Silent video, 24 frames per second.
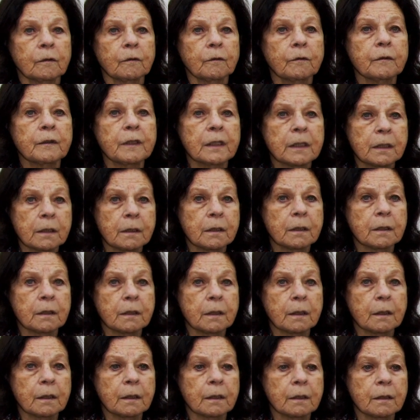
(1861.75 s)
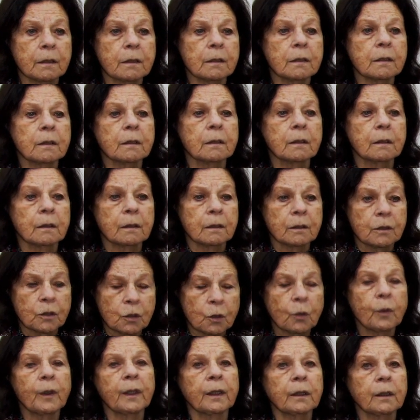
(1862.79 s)
for this disease
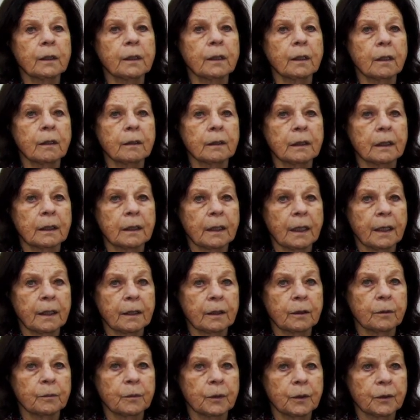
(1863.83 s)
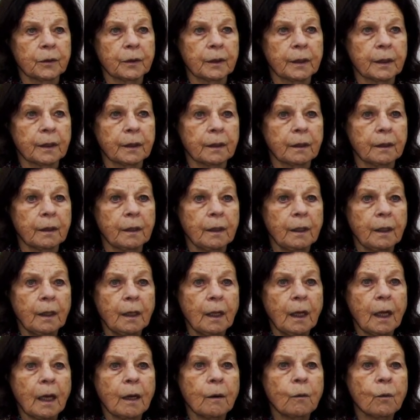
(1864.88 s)
squarely on the gay community.
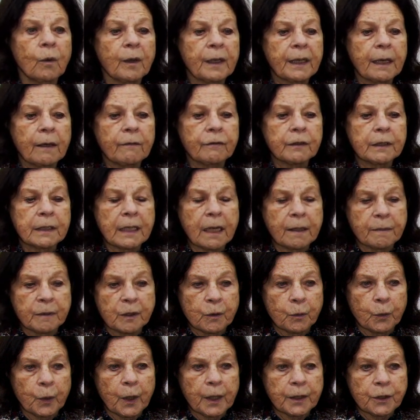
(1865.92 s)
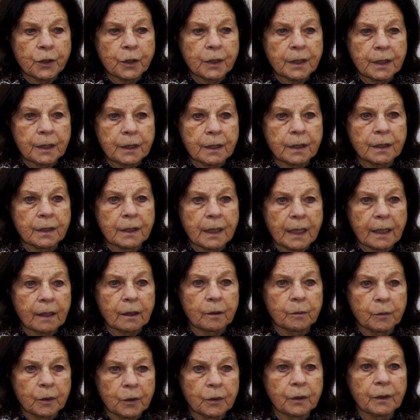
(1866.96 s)
And whatever types of prejudices that
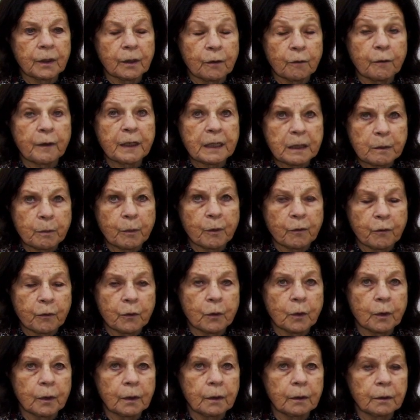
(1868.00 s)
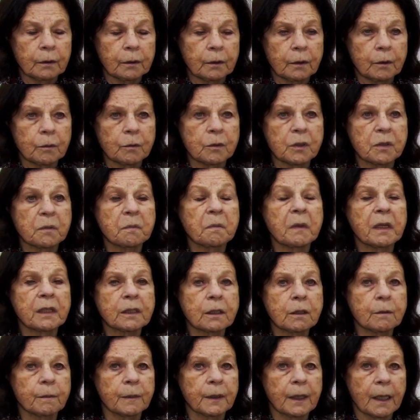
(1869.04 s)
community faced before, it was
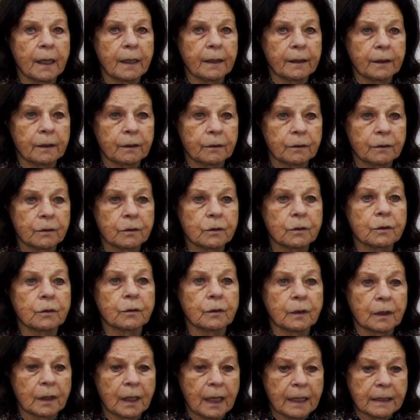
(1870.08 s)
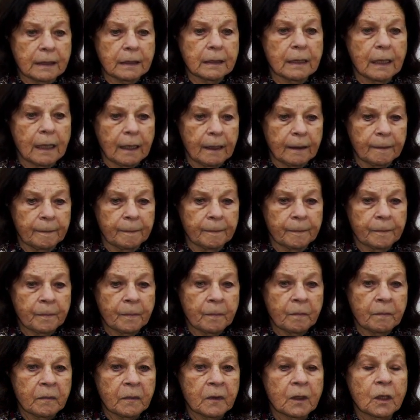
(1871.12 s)
multiplied during that time,
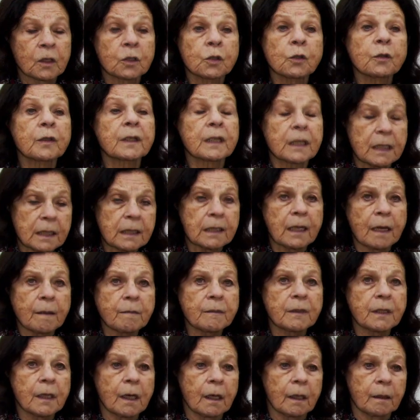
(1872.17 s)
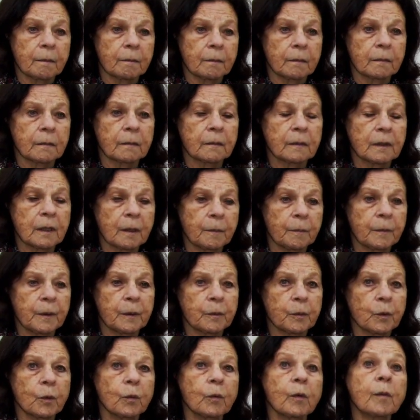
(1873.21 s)
during the same time that
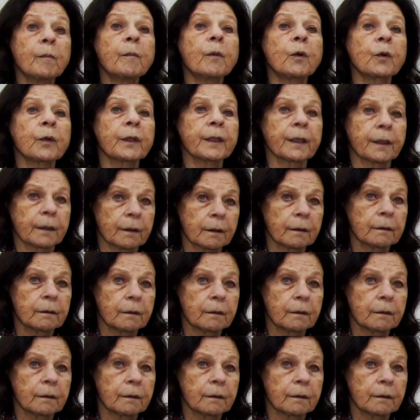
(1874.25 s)
people were mourning